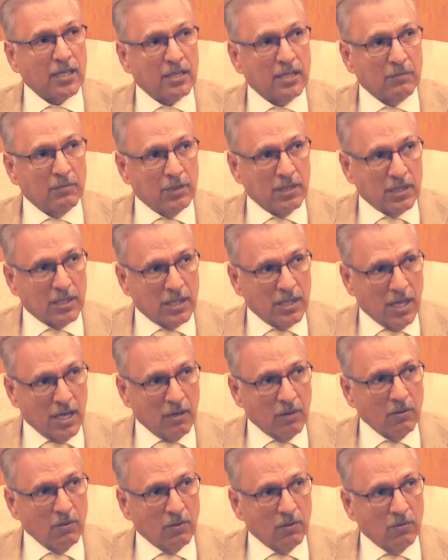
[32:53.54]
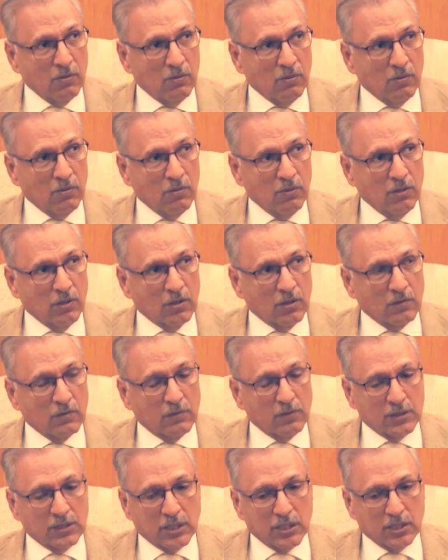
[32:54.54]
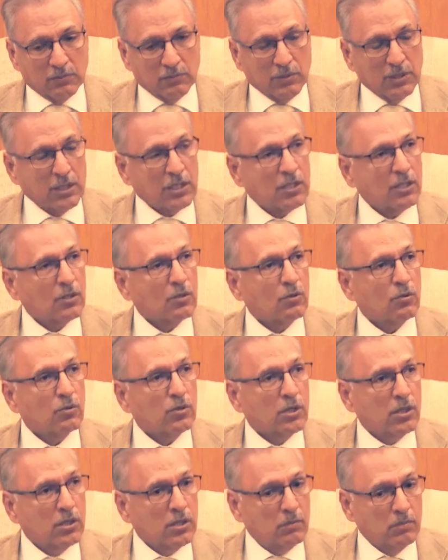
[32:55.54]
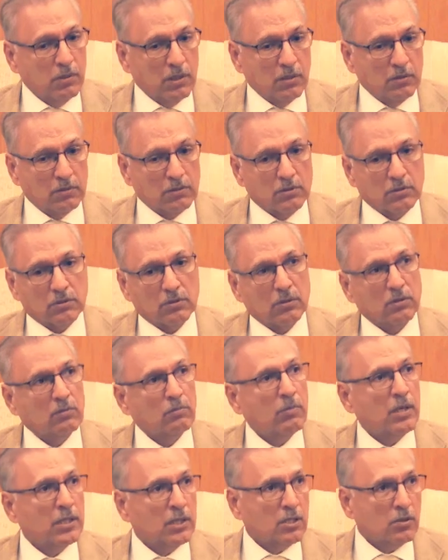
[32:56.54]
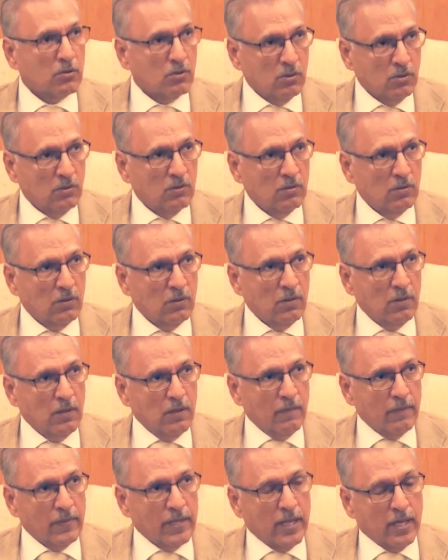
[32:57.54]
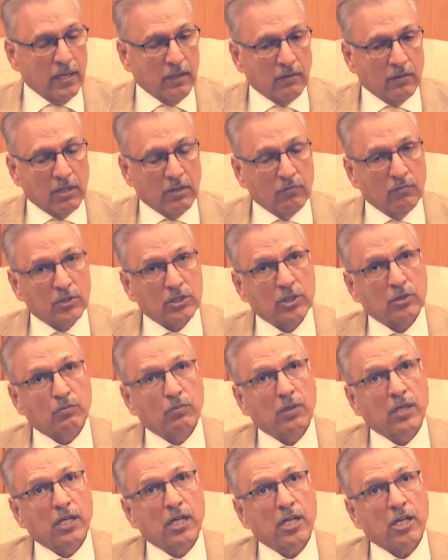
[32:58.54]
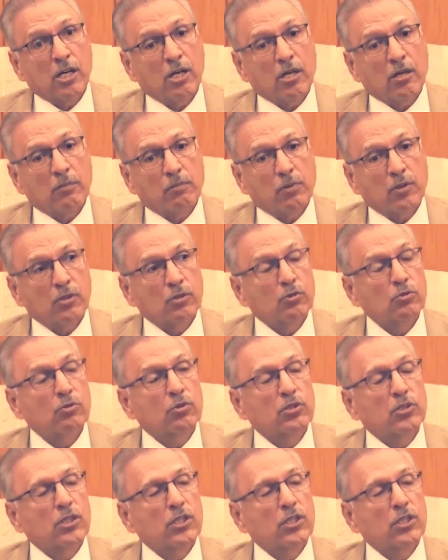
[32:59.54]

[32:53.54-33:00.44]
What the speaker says: agreement now, which has been concluded about a month ago, and which is building on 2 or